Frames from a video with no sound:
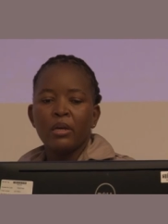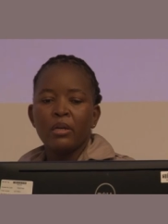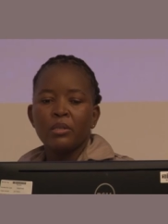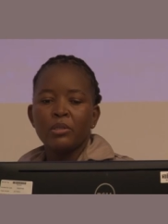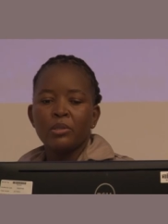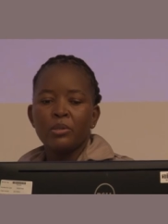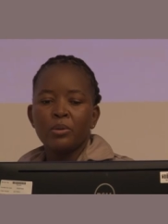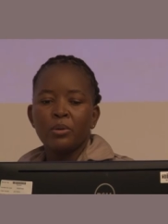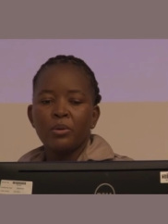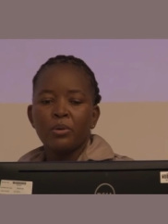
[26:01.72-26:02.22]

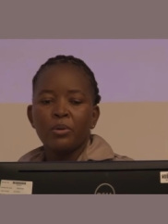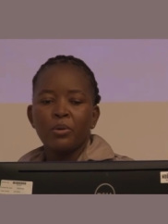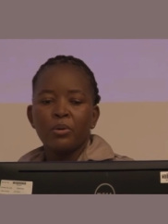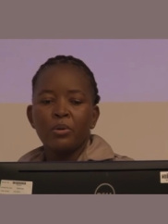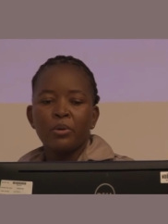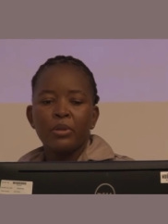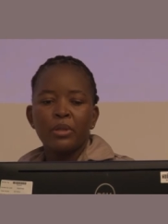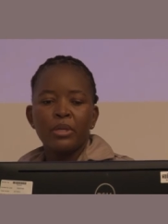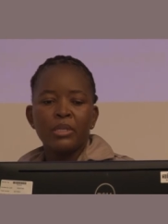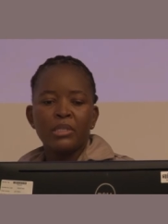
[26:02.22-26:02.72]

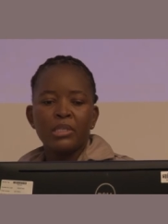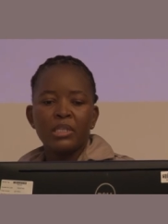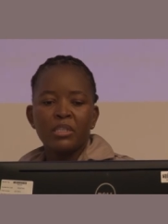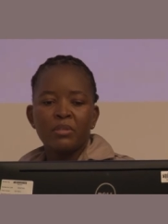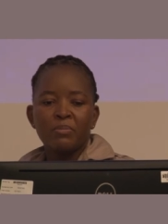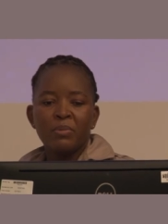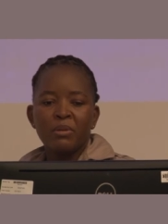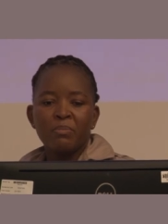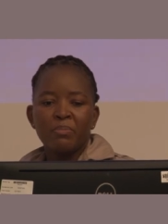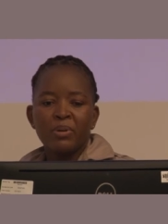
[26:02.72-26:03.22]
So this has
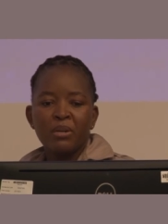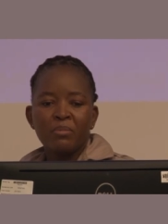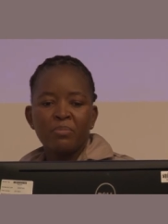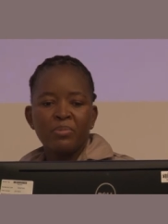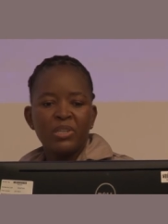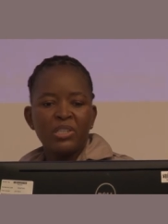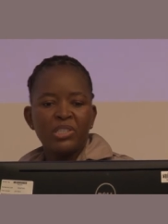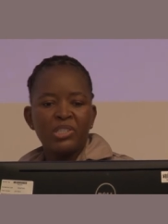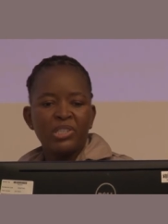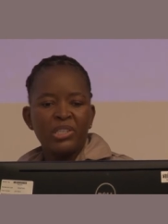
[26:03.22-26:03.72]
been
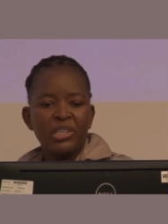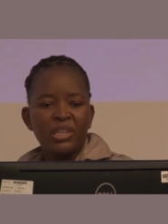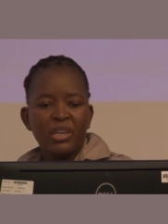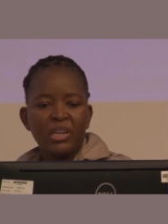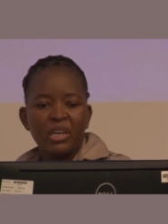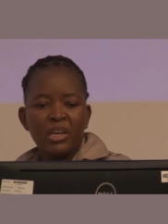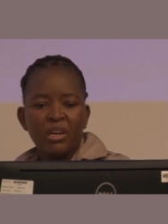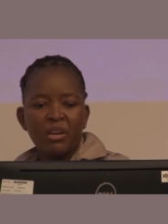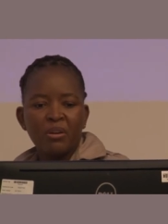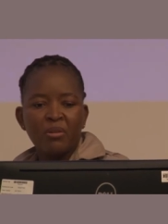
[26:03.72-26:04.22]
published in
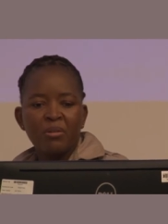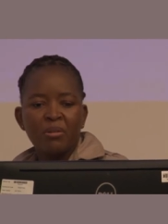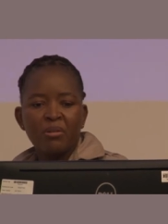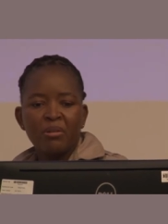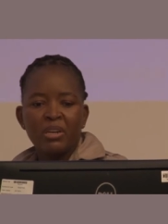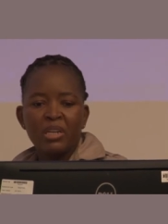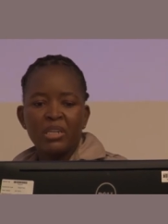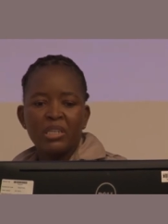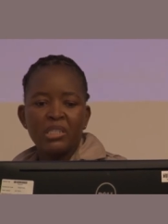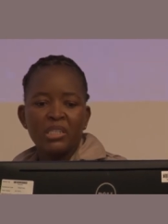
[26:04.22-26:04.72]
uh,
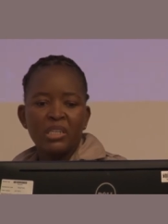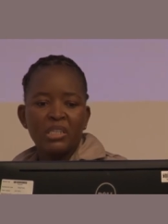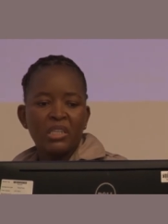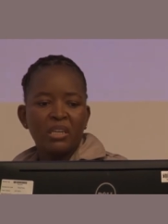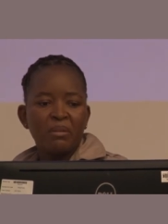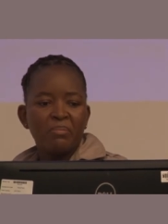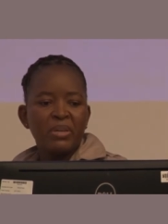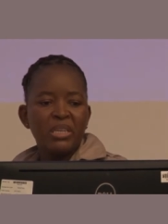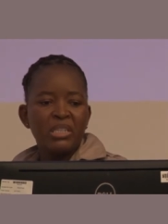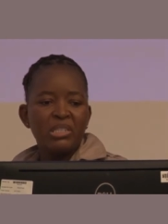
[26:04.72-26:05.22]
Cochrane
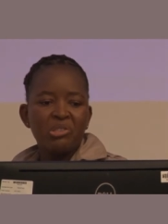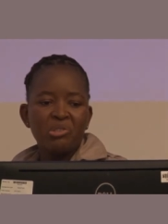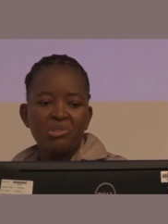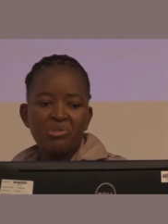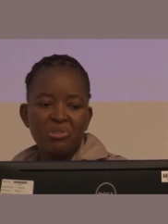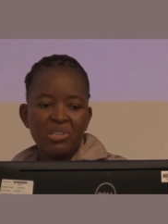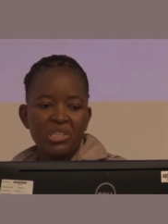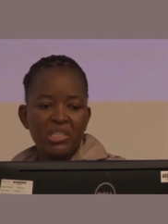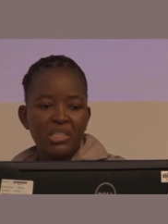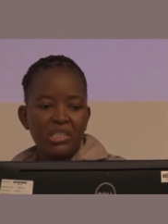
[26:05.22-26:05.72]
Database
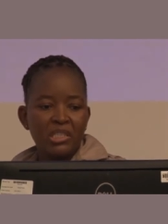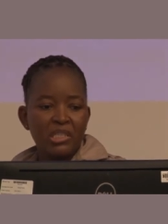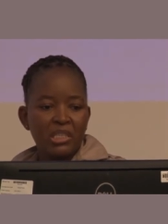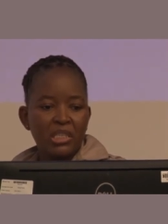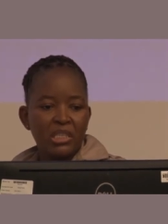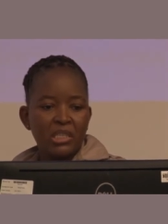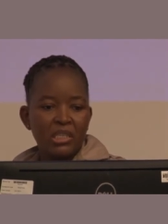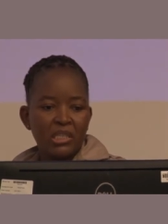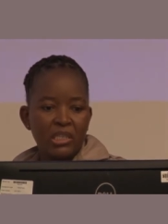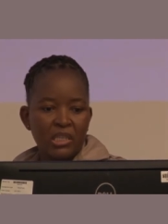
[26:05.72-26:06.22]

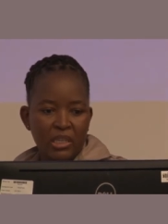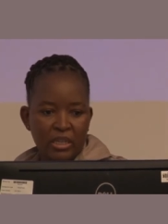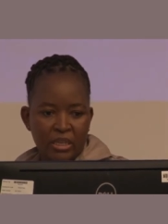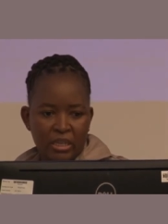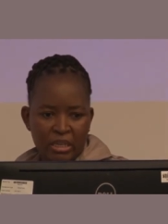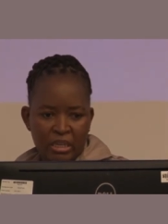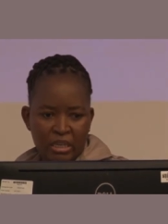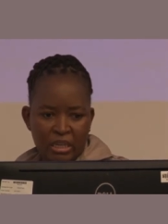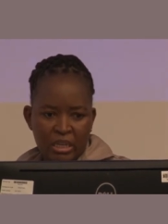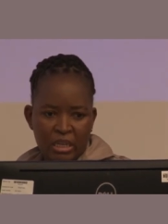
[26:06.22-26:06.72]
2016.
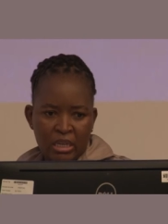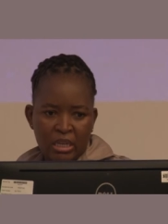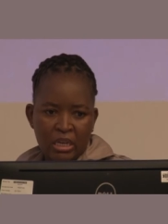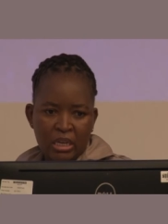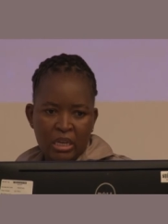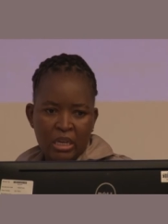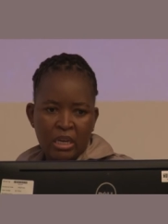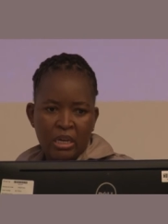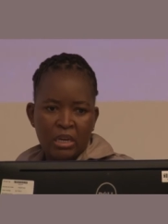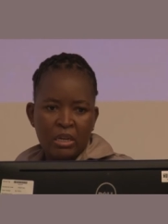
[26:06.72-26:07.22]

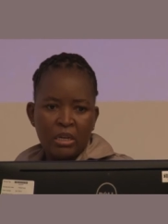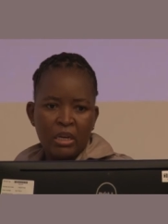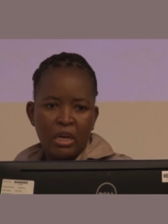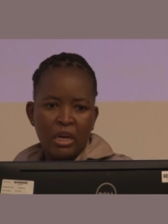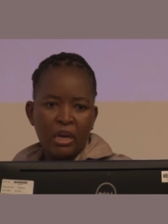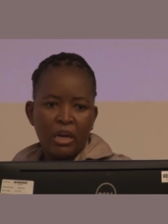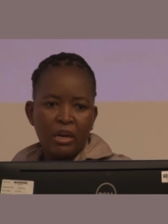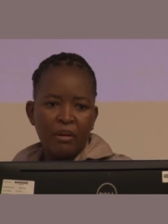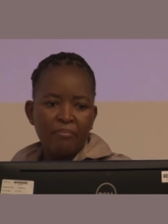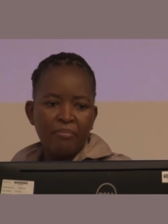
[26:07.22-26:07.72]

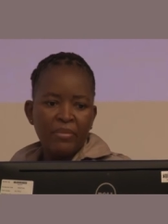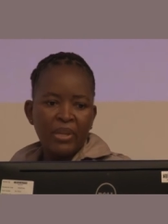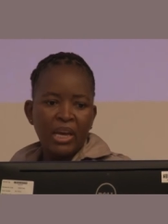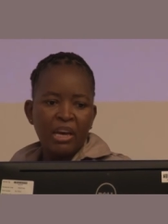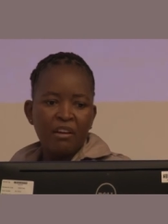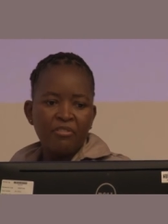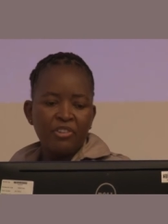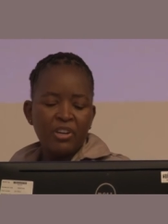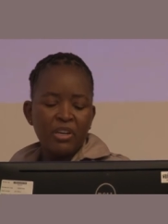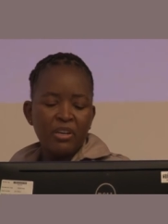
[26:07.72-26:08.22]
Um,
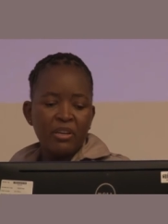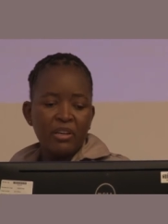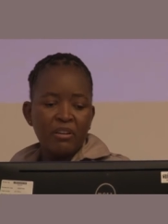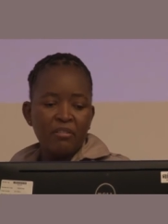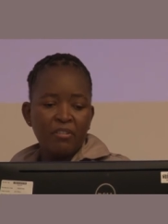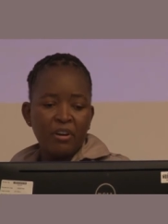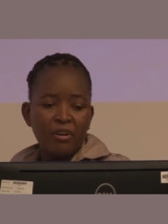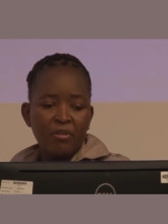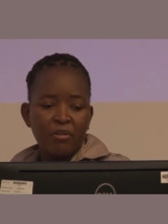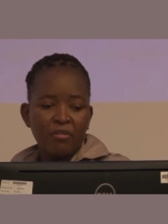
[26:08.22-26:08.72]
after
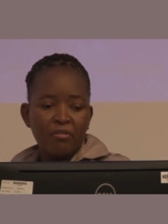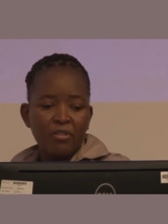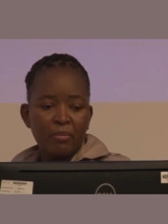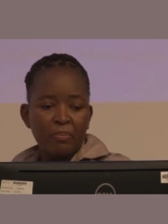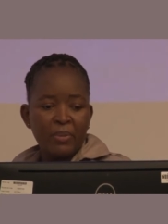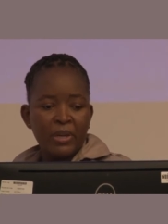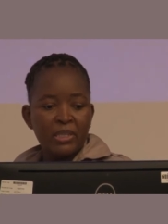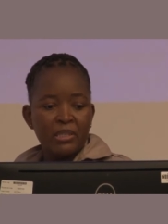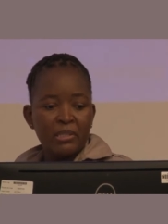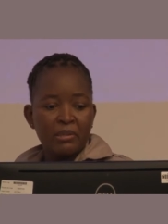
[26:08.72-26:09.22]
delivery of the,
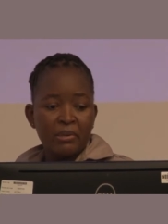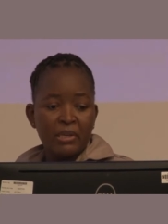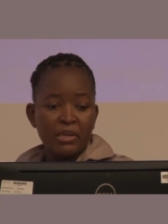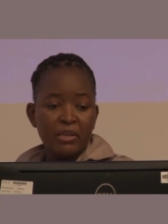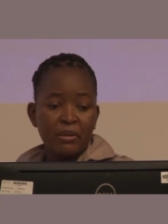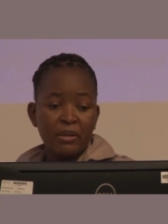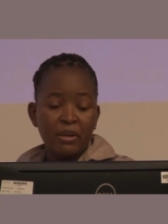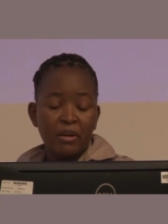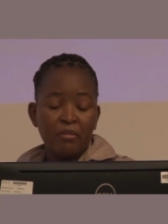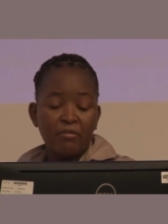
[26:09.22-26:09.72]

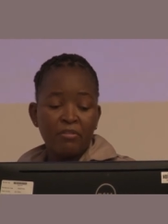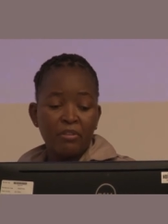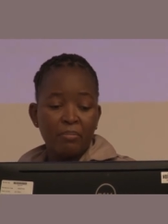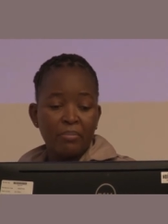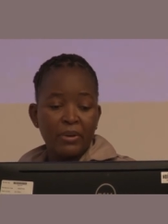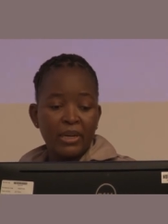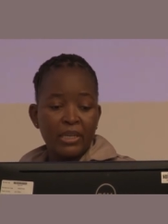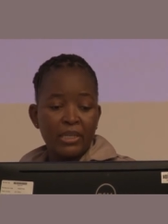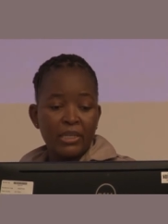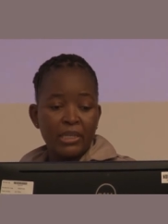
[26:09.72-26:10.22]
placenta, of the
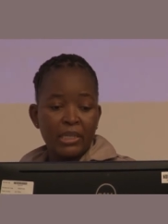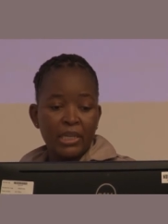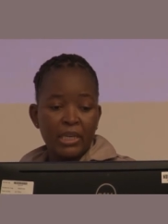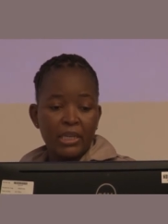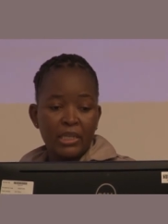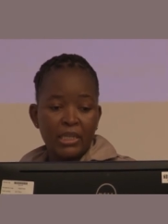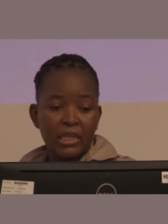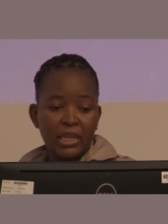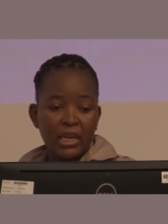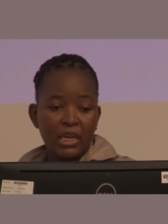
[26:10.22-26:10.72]

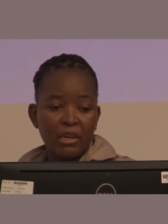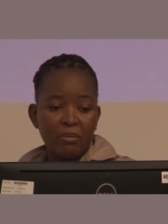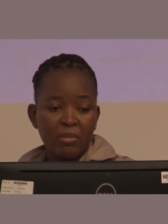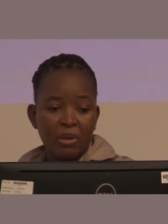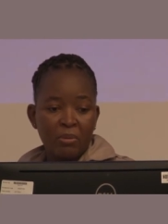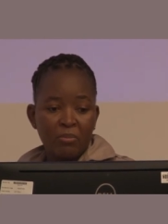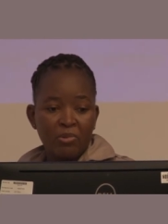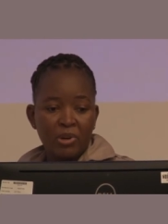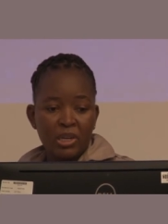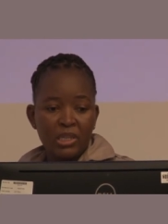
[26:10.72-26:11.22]
placenta and
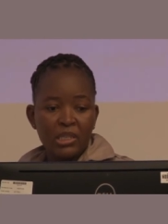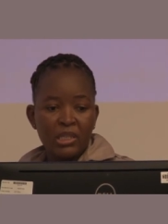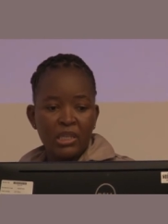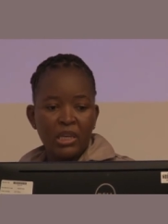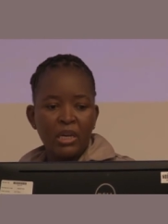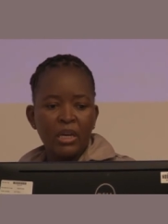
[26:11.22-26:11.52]
membranes,